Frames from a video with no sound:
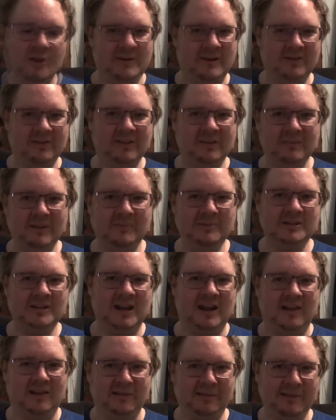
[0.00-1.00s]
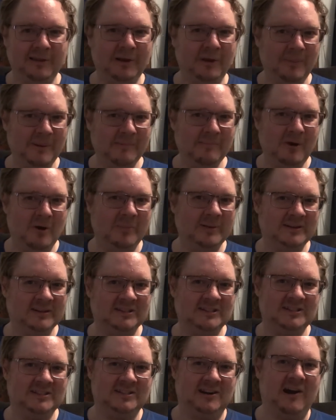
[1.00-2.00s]
But at the same time, she got a little bit moment to
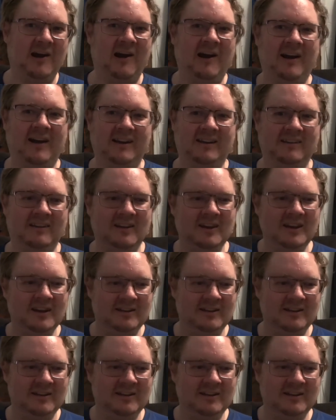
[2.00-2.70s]
shine